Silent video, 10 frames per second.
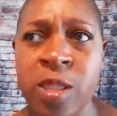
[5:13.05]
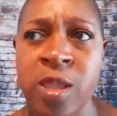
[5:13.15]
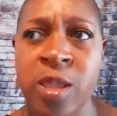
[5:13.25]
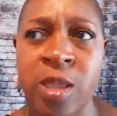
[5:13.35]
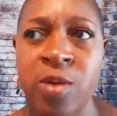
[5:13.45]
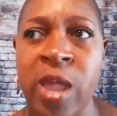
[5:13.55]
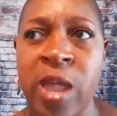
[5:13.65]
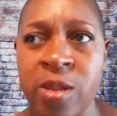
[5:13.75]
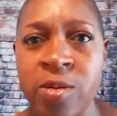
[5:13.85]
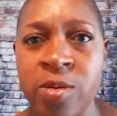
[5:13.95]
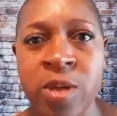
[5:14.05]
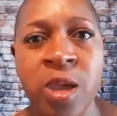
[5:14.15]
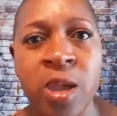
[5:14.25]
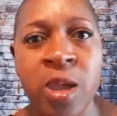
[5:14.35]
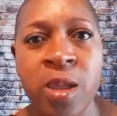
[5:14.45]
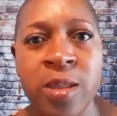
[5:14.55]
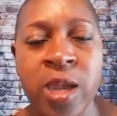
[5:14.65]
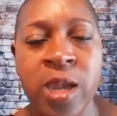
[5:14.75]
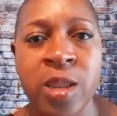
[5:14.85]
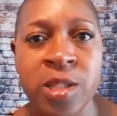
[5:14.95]
Can you handle
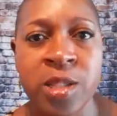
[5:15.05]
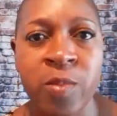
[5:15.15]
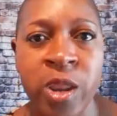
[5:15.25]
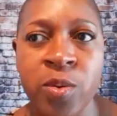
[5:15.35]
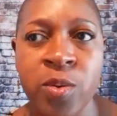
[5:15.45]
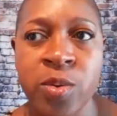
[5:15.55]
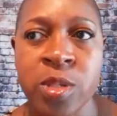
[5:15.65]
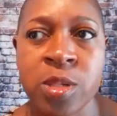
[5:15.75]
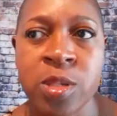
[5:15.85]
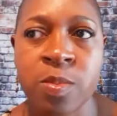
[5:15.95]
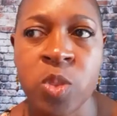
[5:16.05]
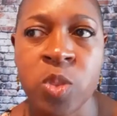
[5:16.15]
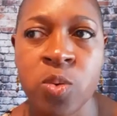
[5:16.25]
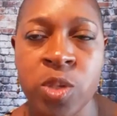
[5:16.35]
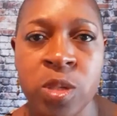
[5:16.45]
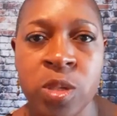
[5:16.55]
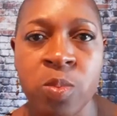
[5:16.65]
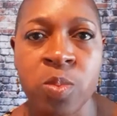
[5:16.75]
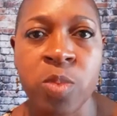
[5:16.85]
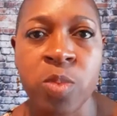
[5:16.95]
dating somebody who's
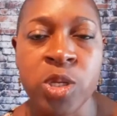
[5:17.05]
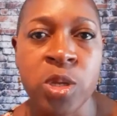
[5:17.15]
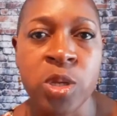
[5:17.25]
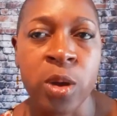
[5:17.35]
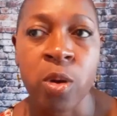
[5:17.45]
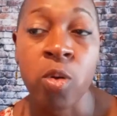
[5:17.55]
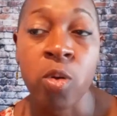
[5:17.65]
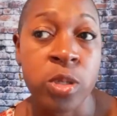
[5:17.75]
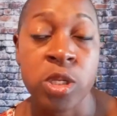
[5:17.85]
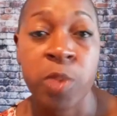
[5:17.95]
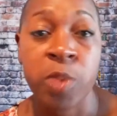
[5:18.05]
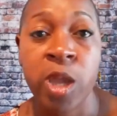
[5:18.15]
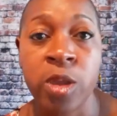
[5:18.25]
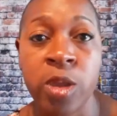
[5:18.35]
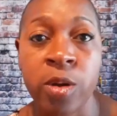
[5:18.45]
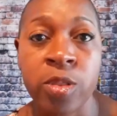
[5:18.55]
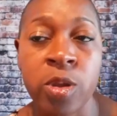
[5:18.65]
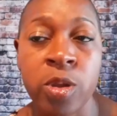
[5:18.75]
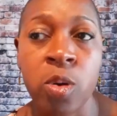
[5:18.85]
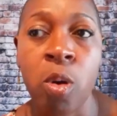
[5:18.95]
much younger, or just plain younger than
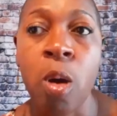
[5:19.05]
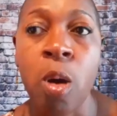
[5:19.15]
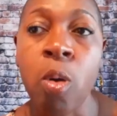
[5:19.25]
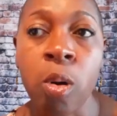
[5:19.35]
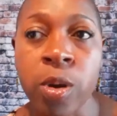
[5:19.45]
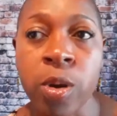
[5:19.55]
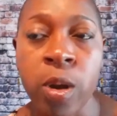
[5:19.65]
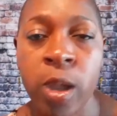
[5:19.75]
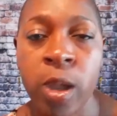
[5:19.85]
you are, or older?